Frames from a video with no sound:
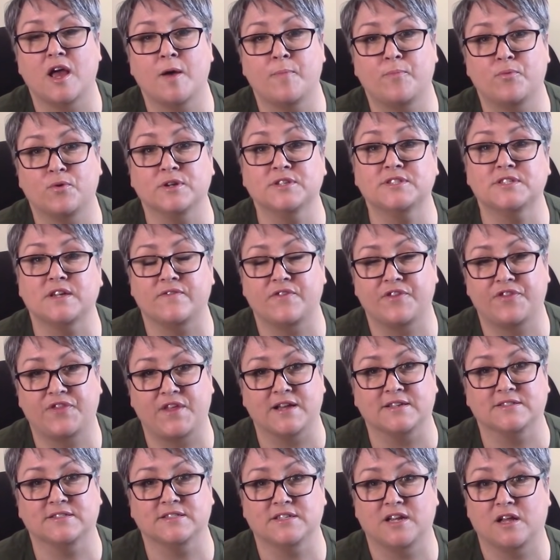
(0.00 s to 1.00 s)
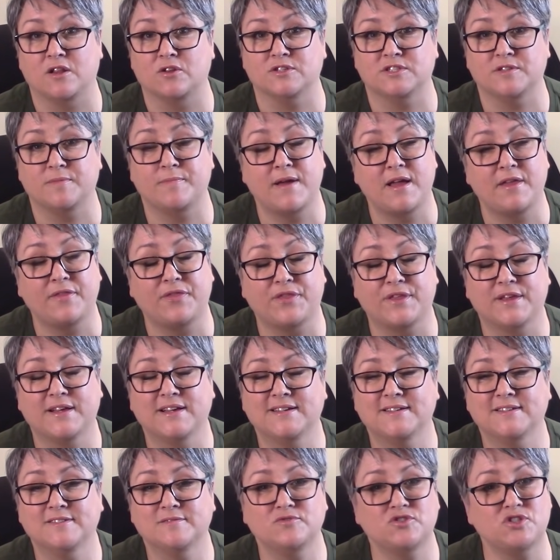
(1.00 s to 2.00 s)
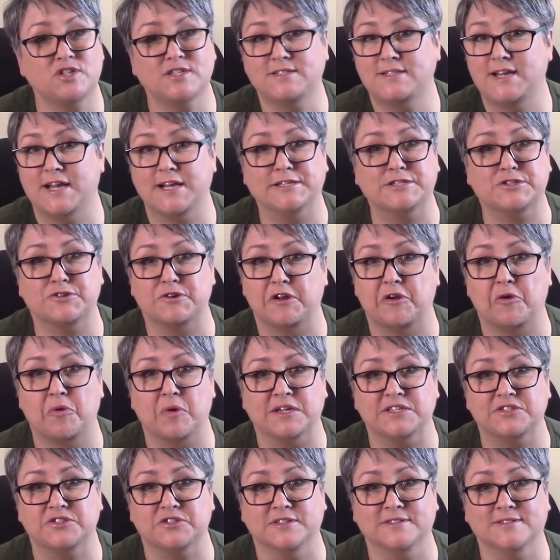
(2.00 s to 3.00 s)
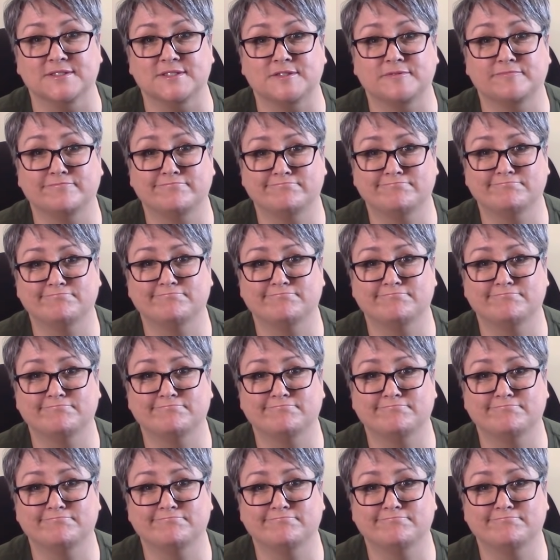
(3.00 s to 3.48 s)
upwards of $1,000 a month just answering questions.